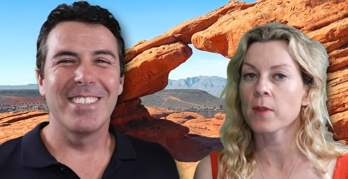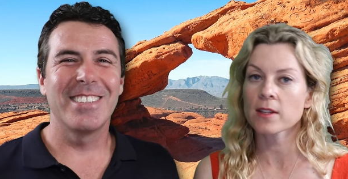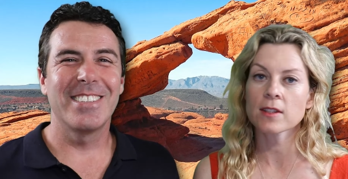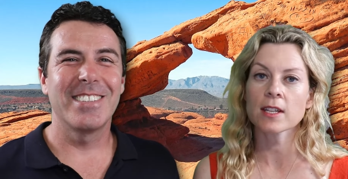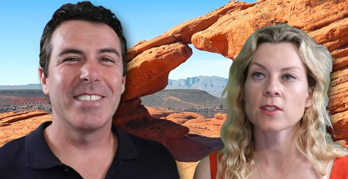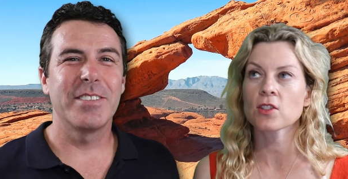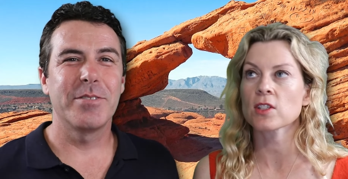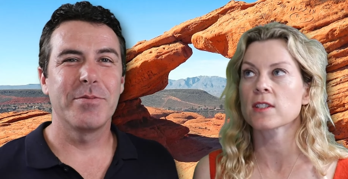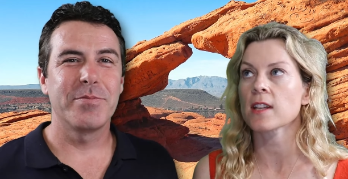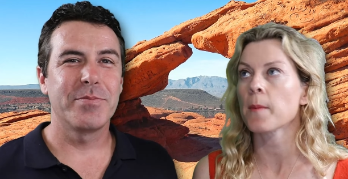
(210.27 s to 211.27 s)
Speaker 1: that's
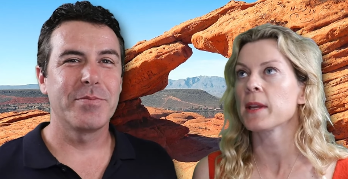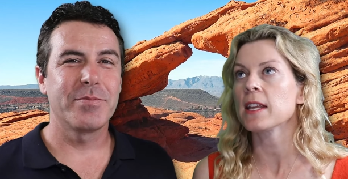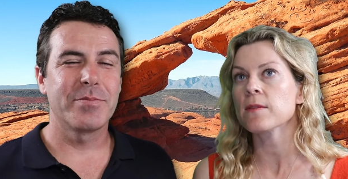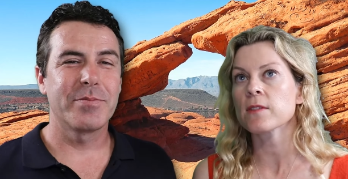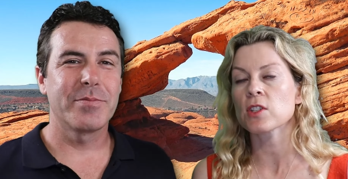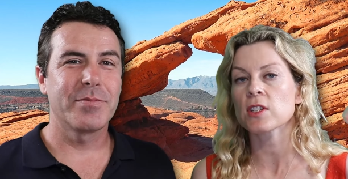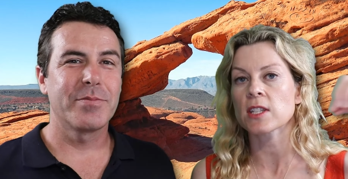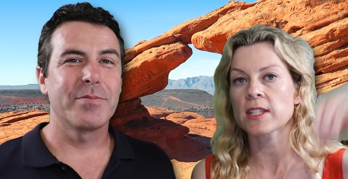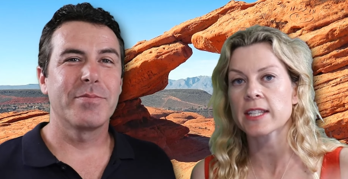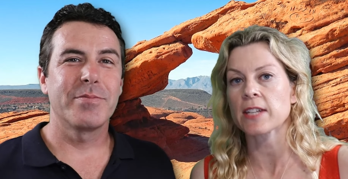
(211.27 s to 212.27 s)
just, I mean, even just
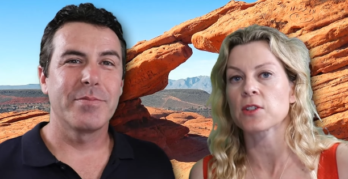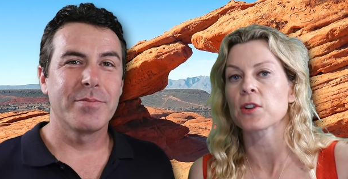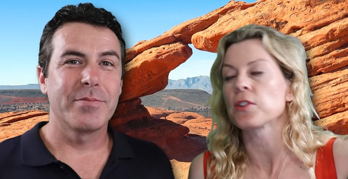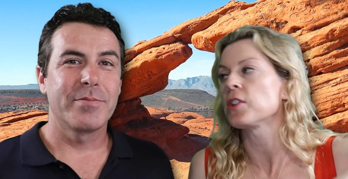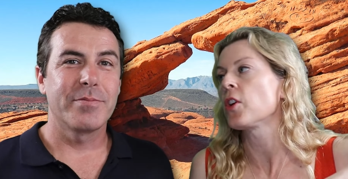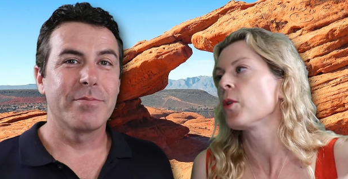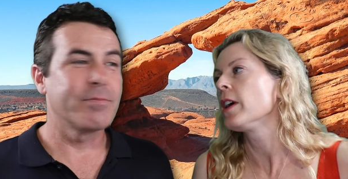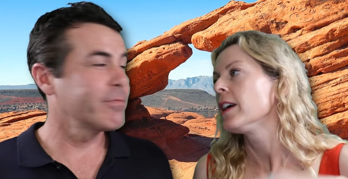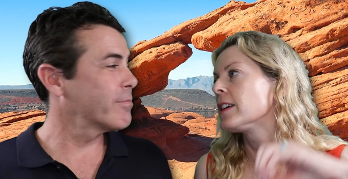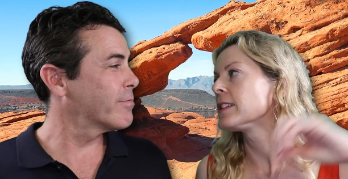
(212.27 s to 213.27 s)
the center, you know,
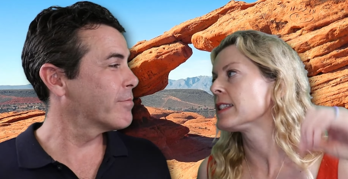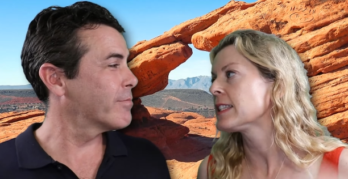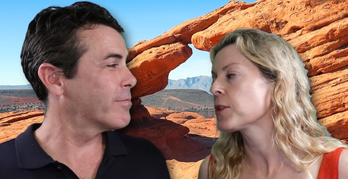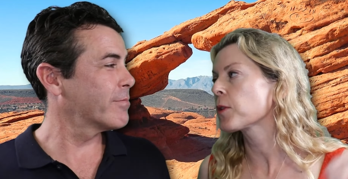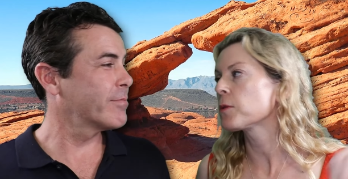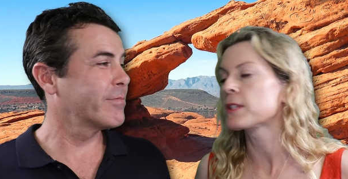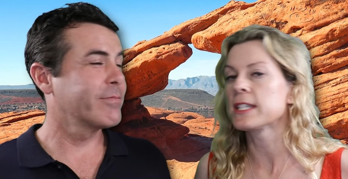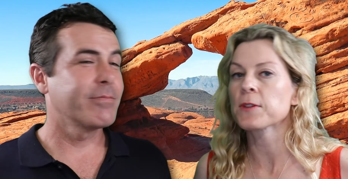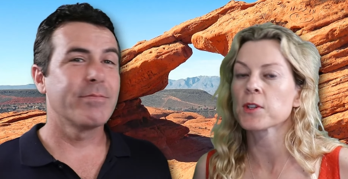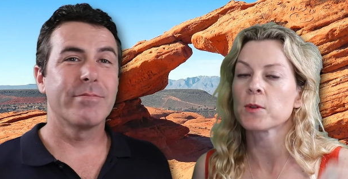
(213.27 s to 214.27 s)
0,
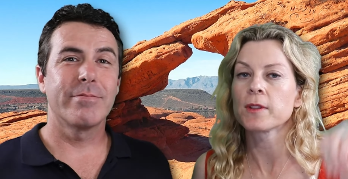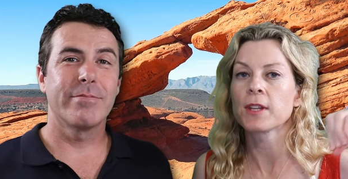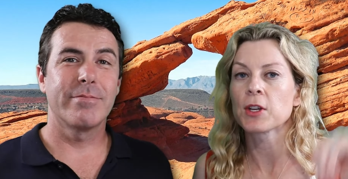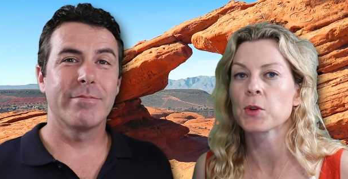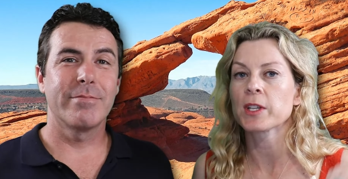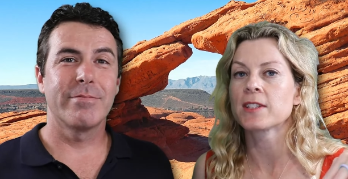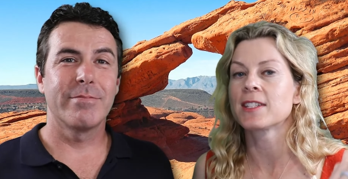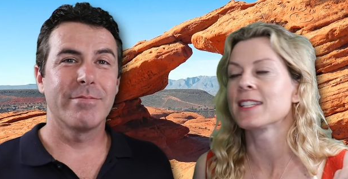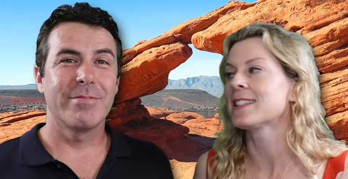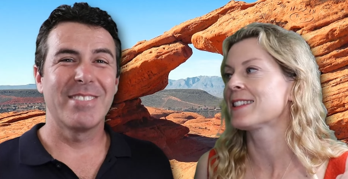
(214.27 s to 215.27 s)
0 in the grid
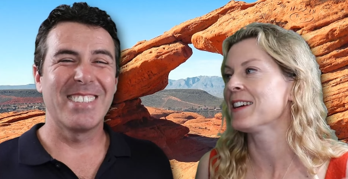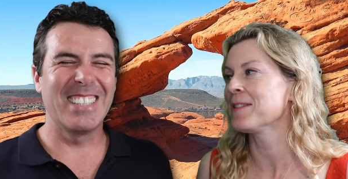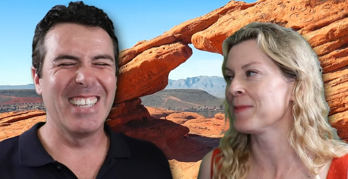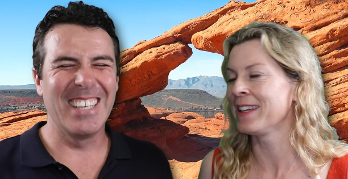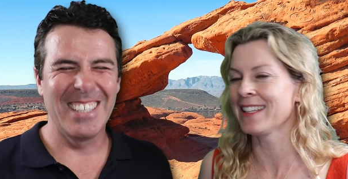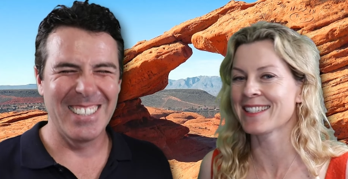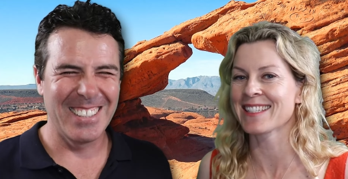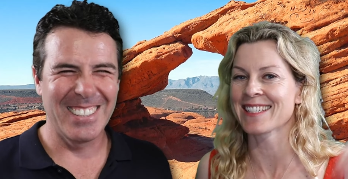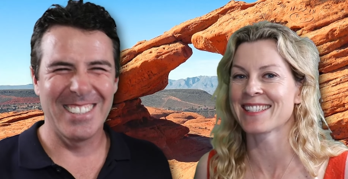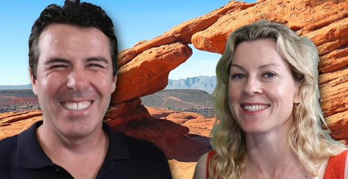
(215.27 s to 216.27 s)
system.
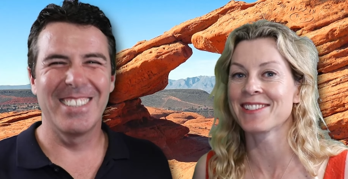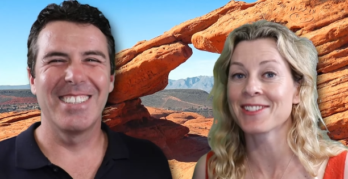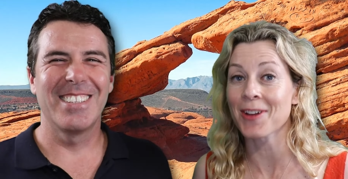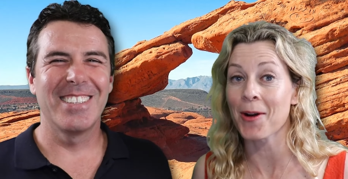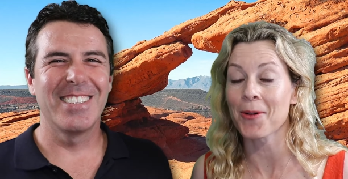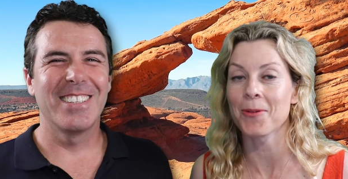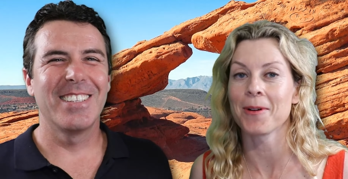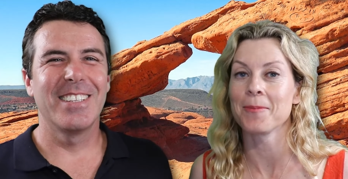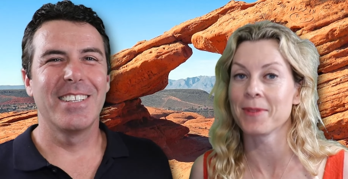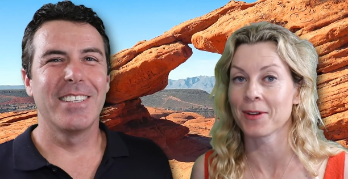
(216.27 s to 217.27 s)
It's just
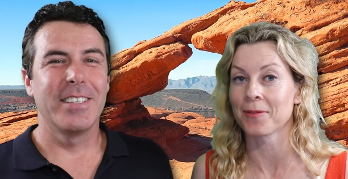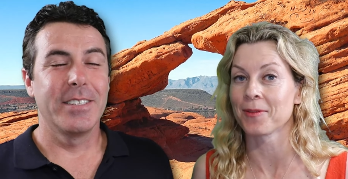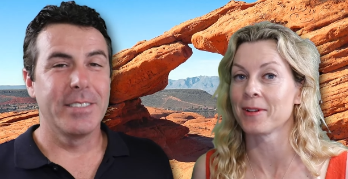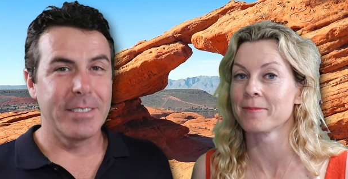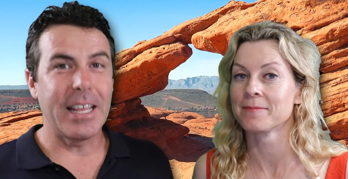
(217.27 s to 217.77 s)
so beautiful.